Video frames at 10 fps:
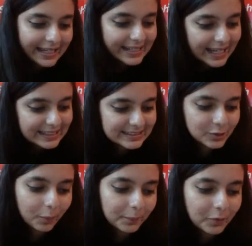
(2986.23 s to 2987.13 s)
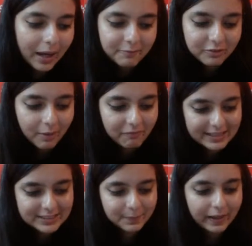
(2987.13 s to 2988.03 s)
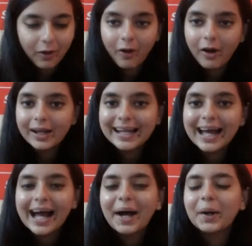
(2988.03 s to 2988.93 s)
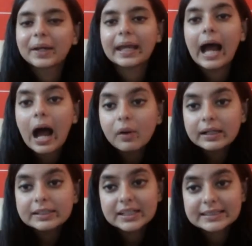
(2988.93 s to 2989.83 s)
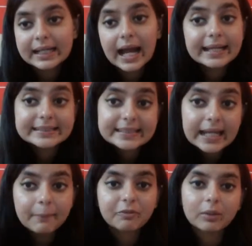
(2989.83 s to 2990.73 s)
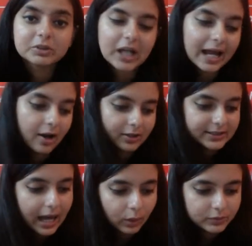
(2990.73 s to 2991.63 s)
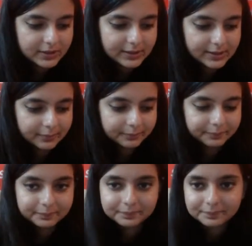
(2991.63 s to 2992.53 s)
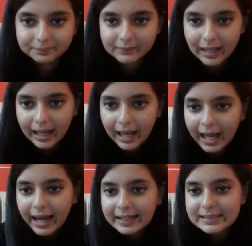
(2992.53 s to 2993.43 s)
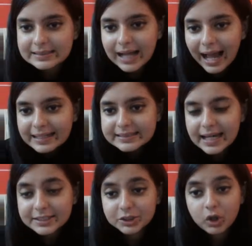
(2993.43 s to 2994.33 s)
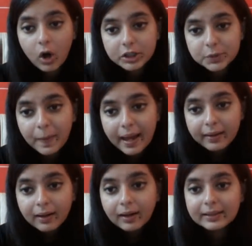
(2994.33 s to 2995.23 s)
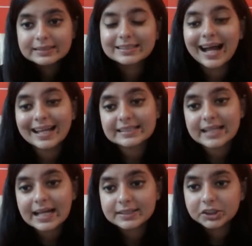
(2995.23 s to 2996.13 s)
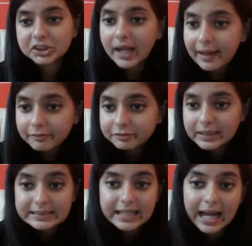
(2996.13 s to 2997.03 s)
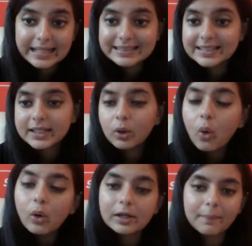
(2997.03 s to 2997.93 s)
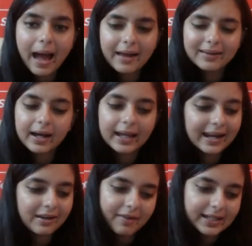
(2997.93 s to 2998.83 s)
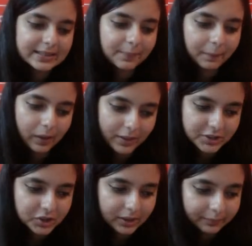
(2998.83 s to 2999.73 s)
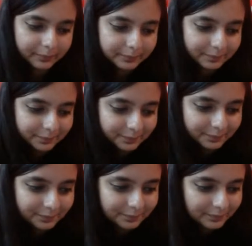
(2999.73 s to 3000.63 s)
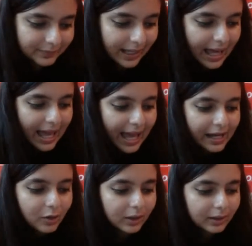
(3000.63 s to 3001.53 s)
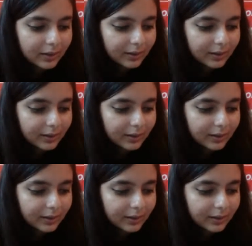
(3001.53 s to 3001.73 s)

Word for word: Yes, Romeo. I am from West Bengal. Okay, how did Jessica escape from Shylock's house? Disguised as torchbearer, disguised as a chef, disguised as an old man. Again, a very simple question. Hello,